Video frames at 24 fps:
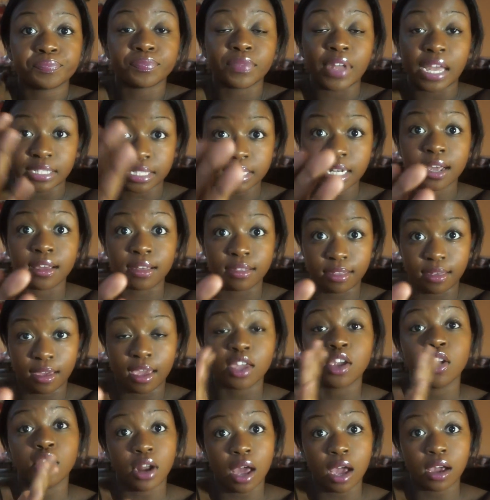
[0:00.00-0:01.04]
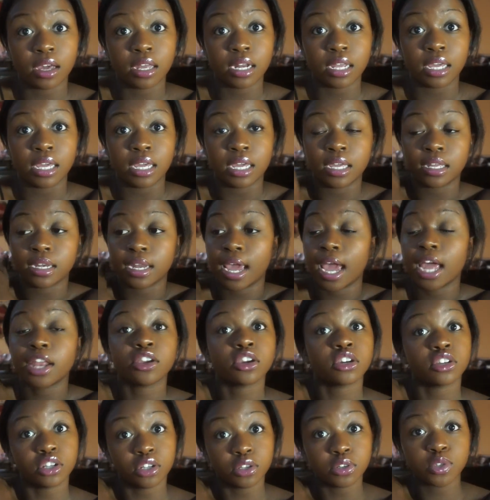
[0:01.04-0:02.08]
that's another thing. You're not going to eat. And
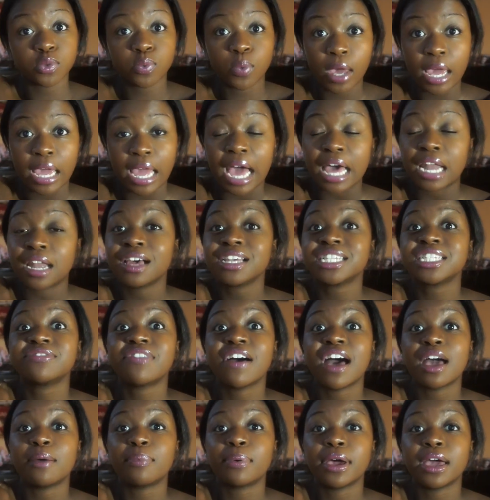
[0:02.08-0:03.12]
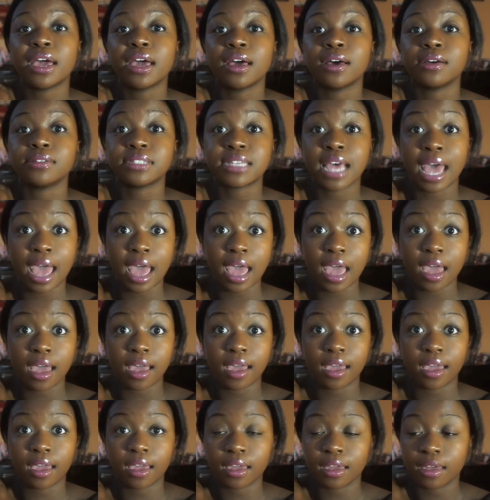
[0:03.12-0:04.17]
you're going to lose weight. I lost 5 pounds.
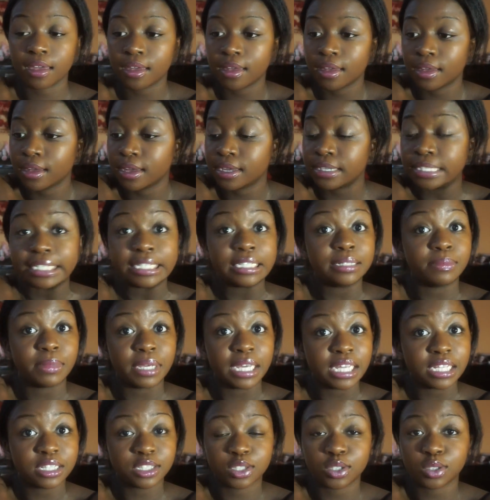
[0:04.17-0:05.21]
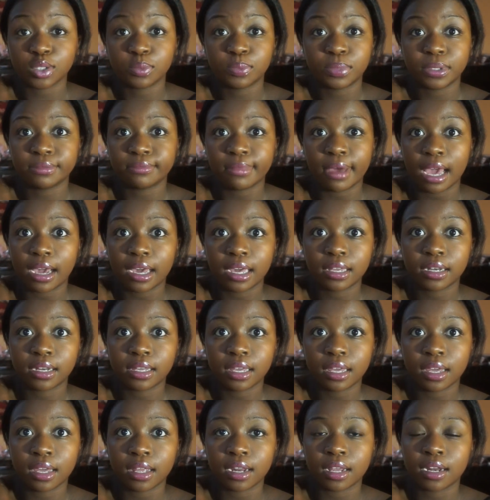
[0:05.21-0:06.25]
Hey, didn't mean to, but I couldn't
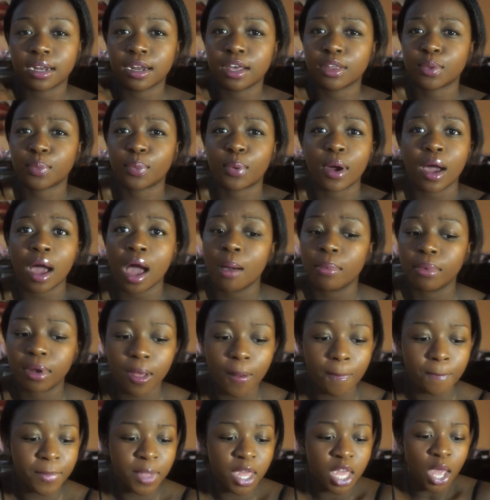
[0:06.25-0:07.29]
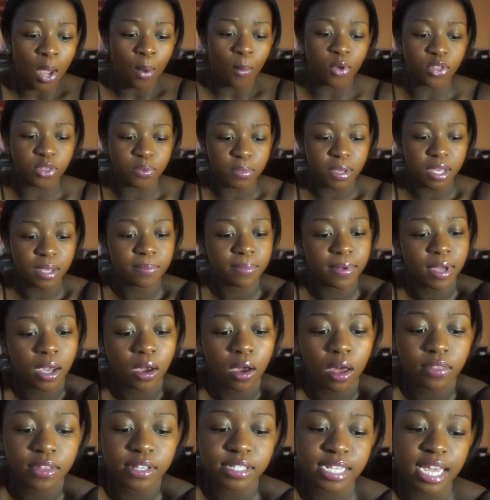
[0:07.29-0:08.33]
eat. And another problem with me
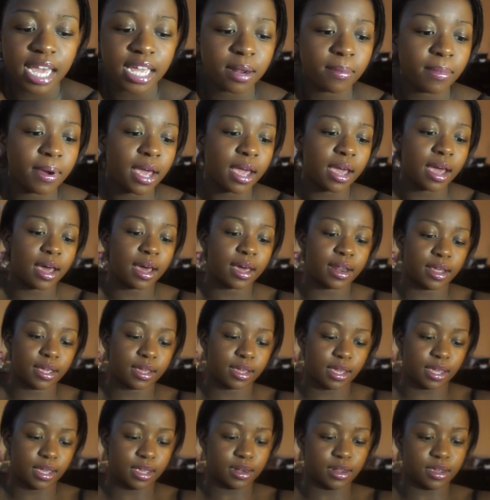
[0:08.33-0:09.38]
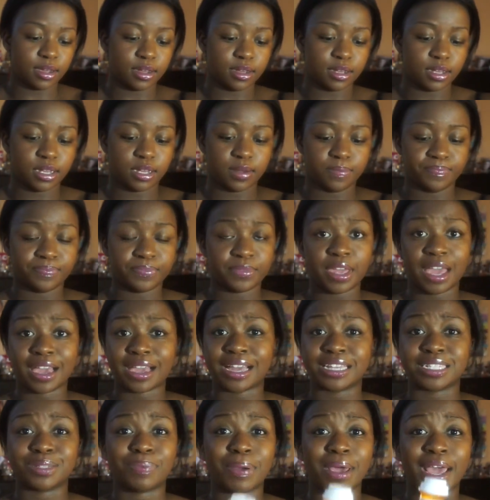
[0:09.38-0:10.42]
being on this antibiotic and, I
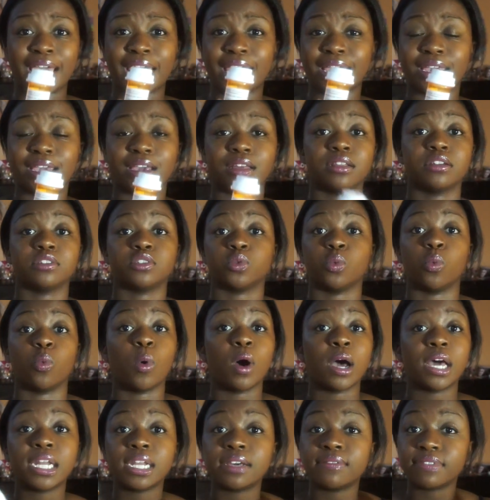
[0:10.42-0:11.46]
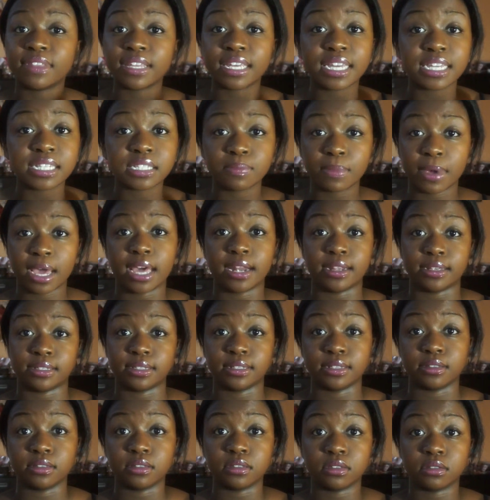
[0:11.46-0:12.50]
guess painkillers, one of these
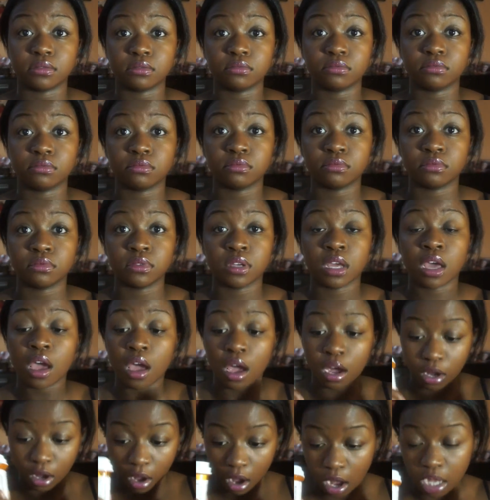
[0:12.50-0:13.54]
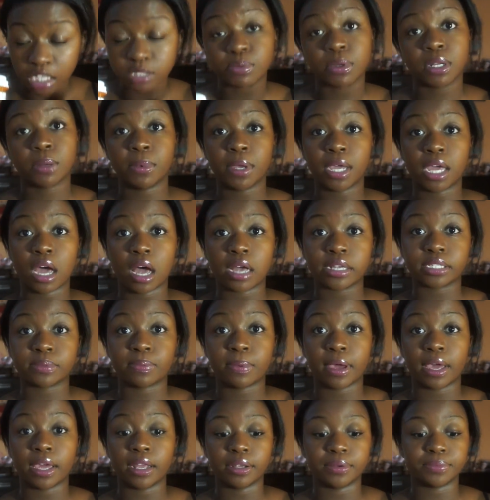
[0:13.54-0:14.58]
medicines caused me to be
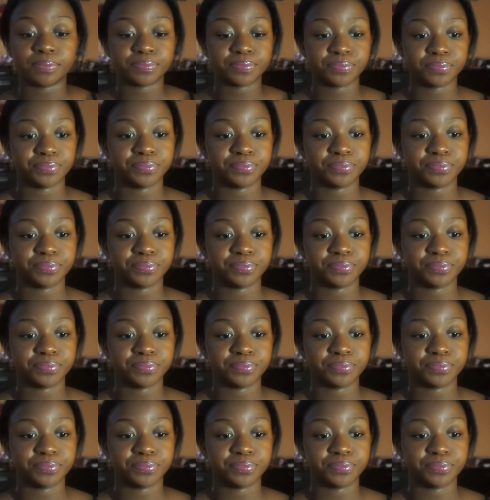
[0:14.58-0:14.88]
constipated.